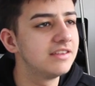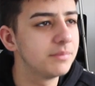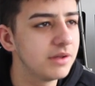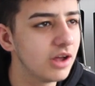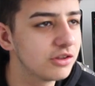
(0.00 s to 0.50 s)
is a
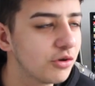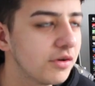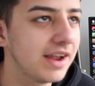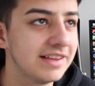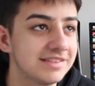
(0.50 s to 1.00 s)
bit like
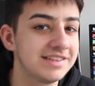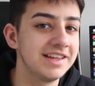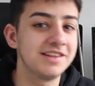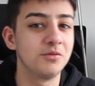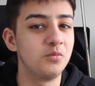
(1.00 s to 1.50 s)
tory lanez
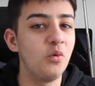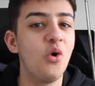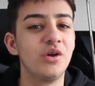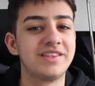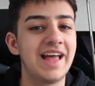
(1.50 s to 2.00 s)
did warn